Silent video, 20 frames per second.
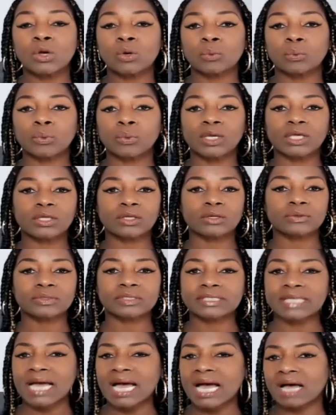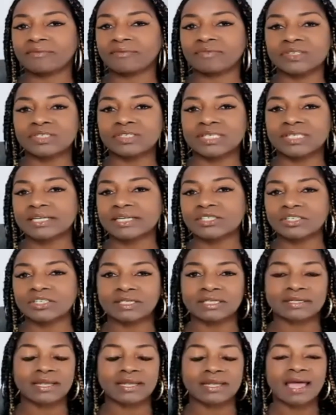we use
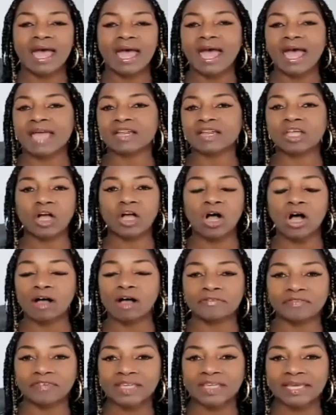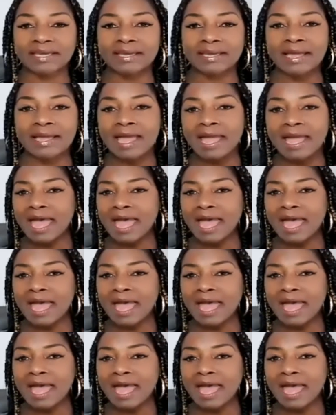conversation and coffee